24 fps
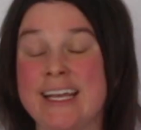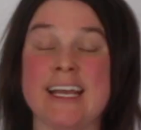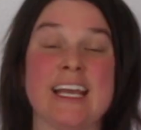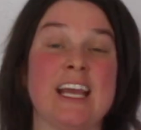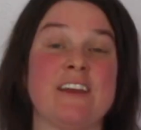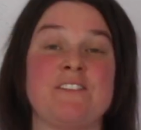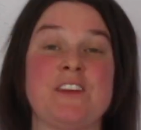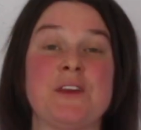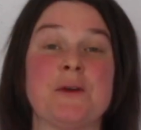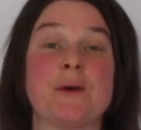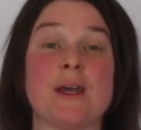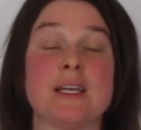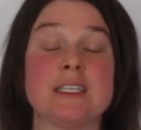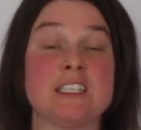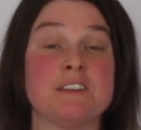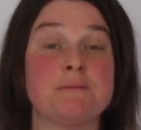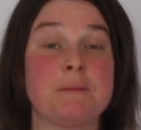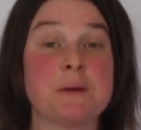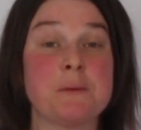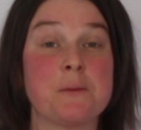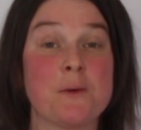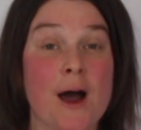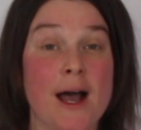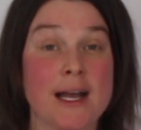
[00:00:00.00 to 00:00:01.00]
If you guys have
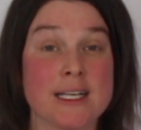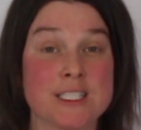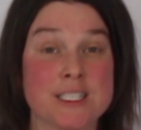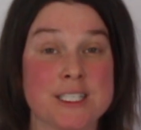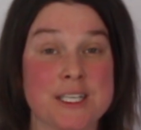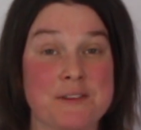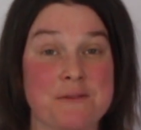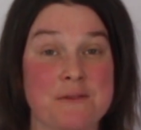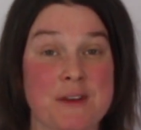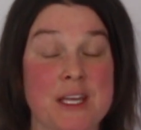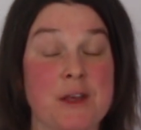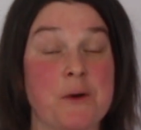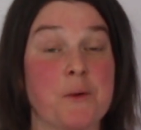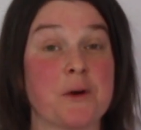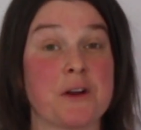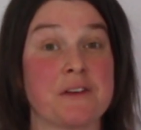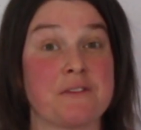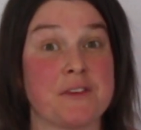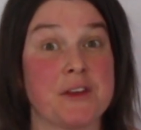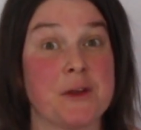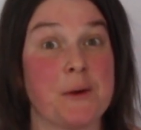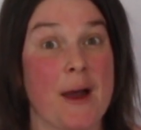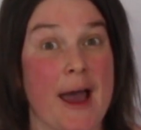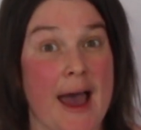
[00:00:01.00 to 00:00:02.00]
been watching me, or
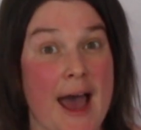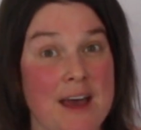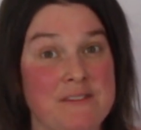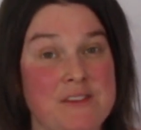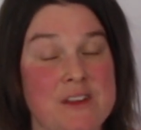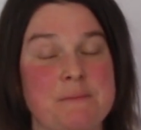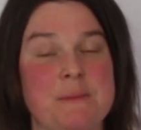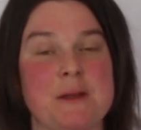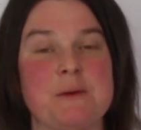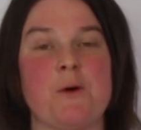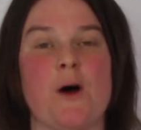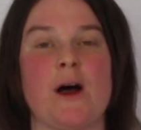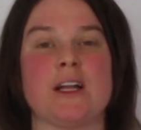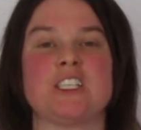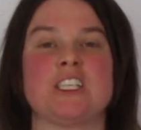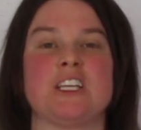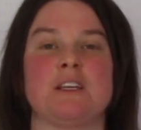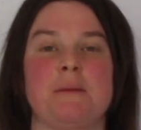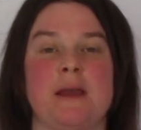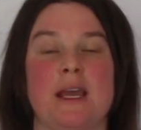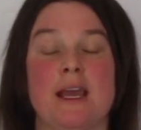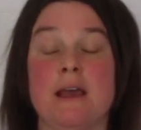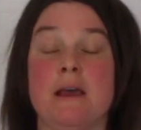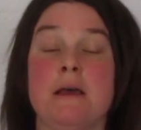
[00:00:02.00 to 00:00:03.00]
if you haven't been
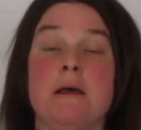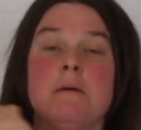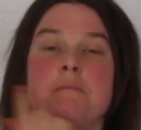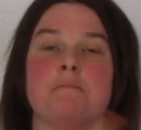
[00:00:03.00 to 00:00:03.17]
watching me,